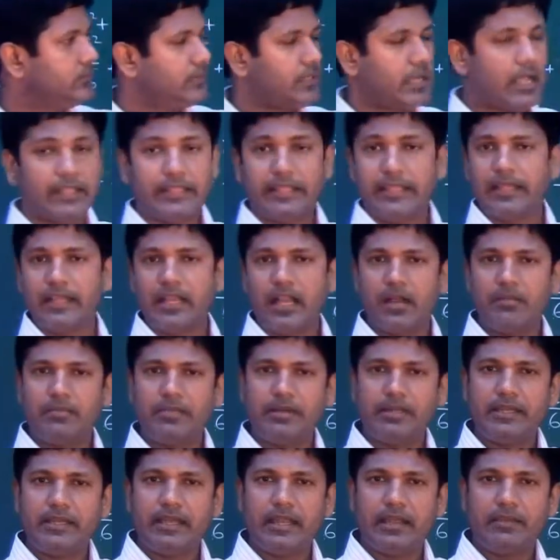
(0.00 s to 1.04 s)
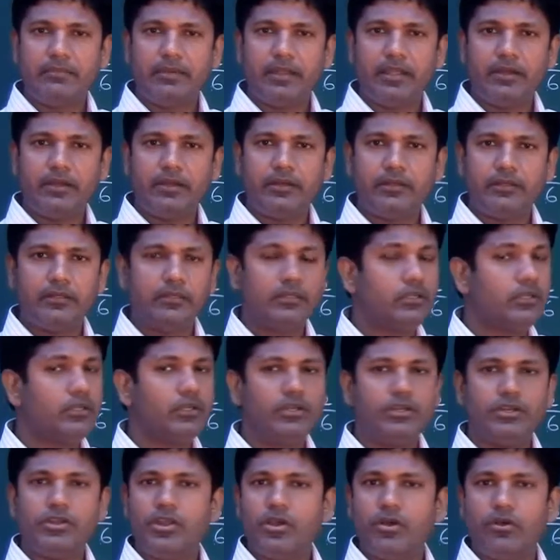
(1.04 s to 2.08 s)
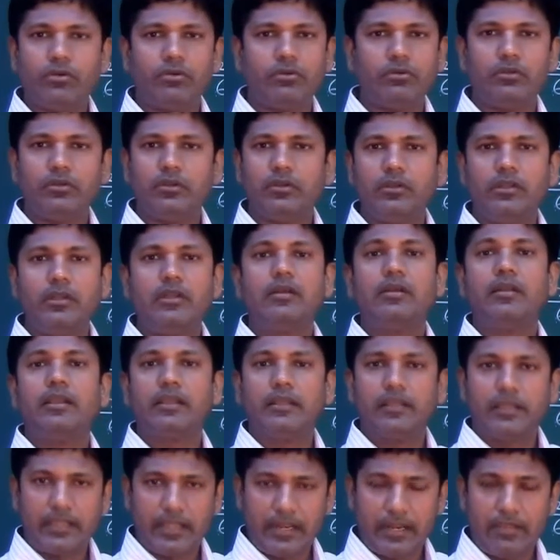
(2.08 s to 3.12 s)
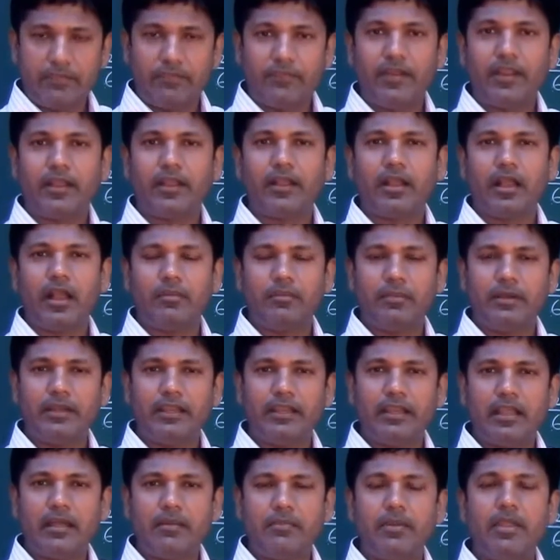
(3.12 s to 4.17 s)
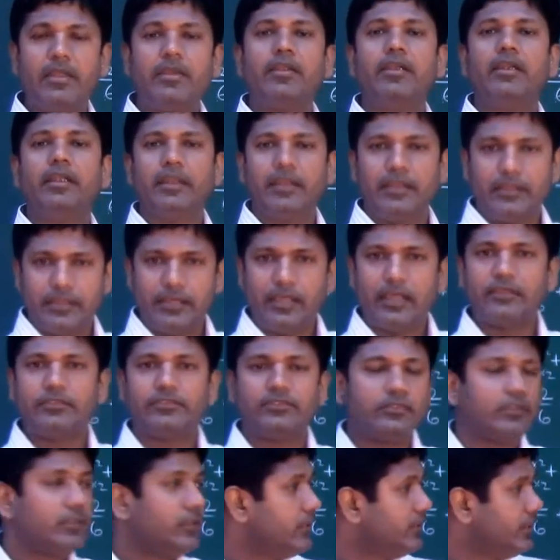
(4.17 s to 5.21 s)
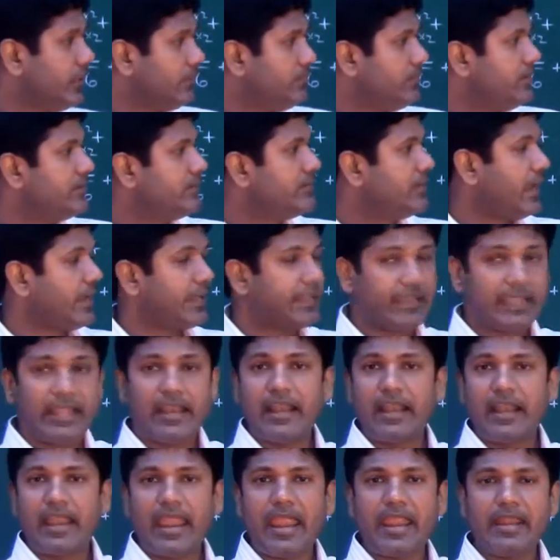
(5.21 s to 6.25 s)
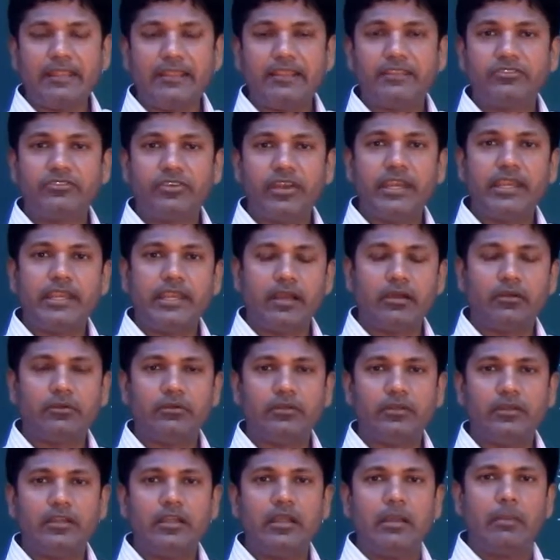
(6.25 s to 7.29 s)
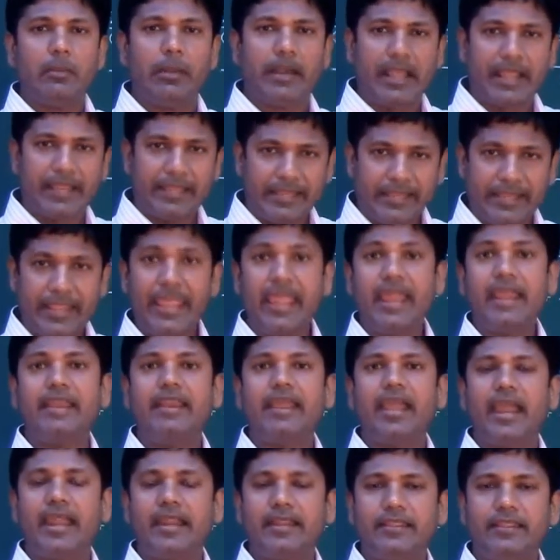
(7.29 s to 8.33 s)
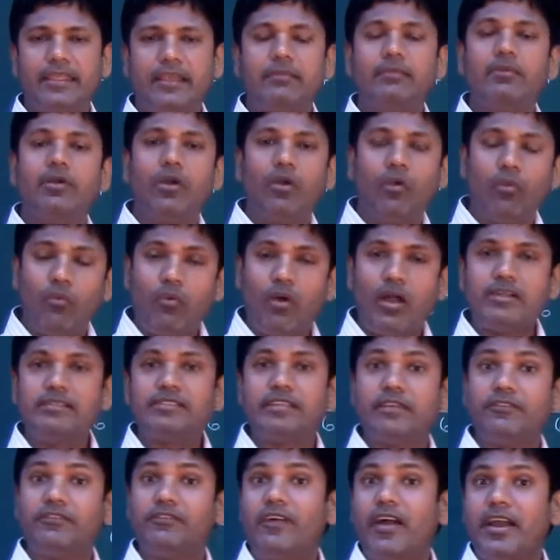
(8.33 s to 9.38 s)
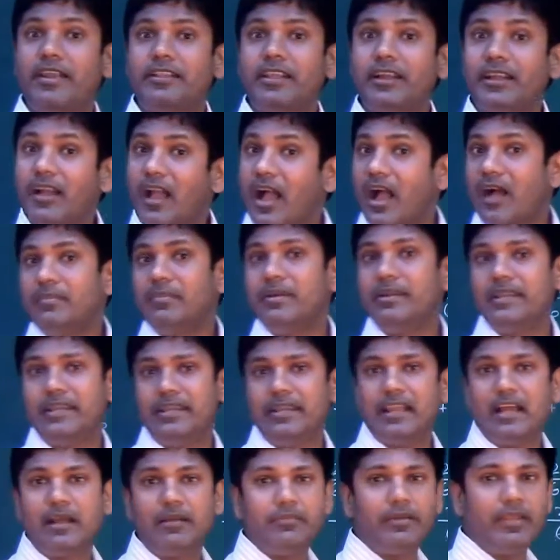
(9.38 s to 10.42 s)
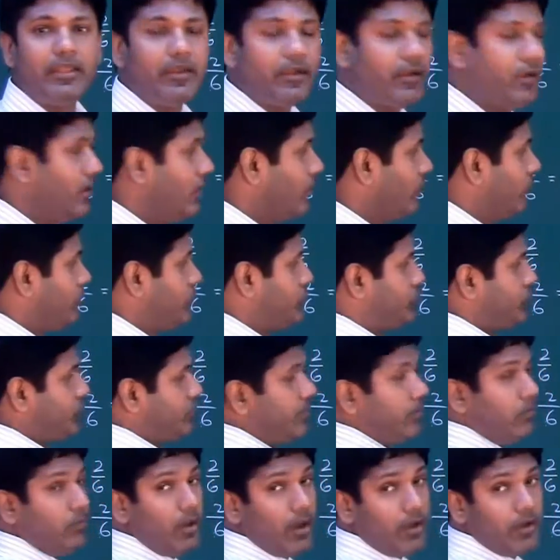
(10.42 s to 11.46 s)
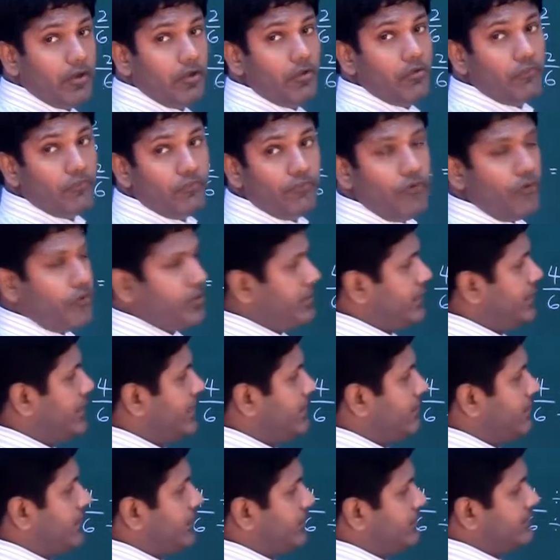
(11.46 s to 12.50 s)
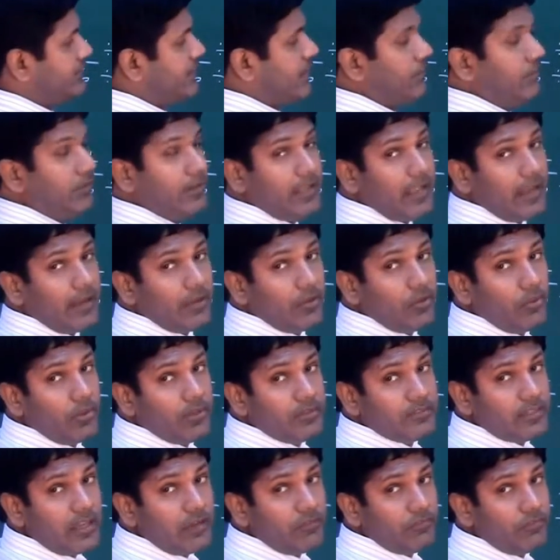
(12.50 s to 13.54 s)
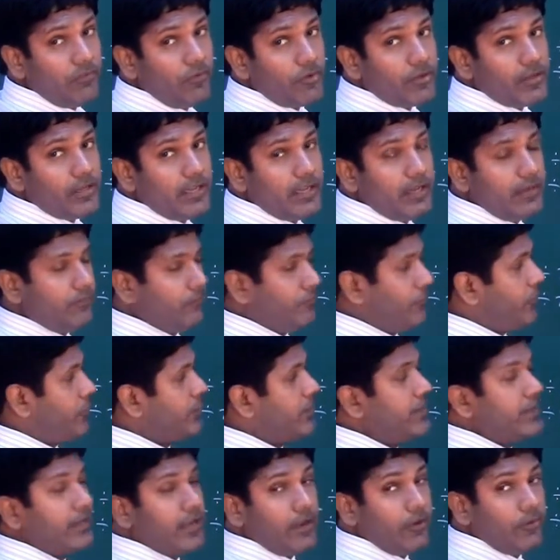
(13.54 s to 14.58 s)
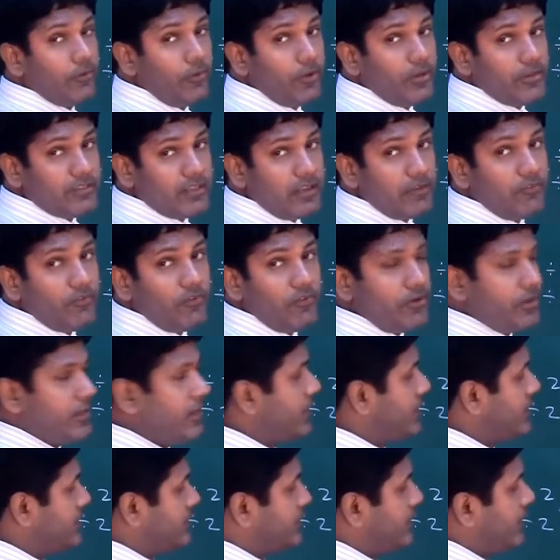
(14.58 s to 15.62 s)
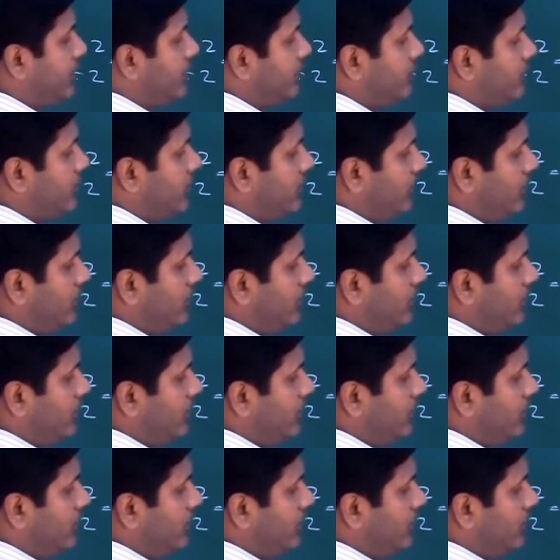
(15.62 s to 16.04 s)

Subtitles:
Are they common denominator? No. Can I find a common denominator? Yes. That means I cannot add this right now, but I can add them once I find the common denominator, which would be what? 14, because 7 can go inside 14, 14 can go inside 14 itself.